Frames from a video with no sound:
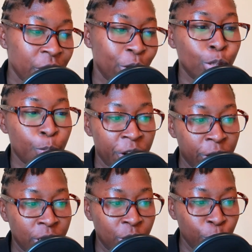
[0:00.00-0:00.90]
those
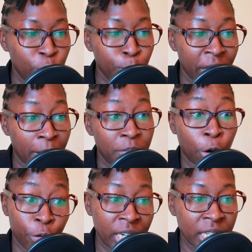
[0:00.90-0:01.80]
periods which make up the
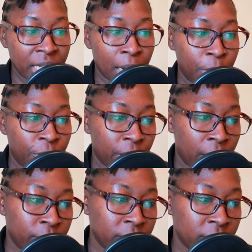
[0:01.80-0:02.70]
greatest number of
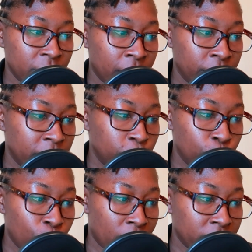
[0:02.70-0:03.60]
hours that
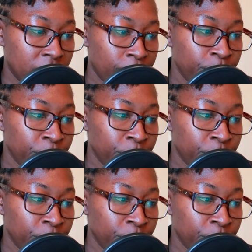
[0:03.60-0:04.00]
you worked.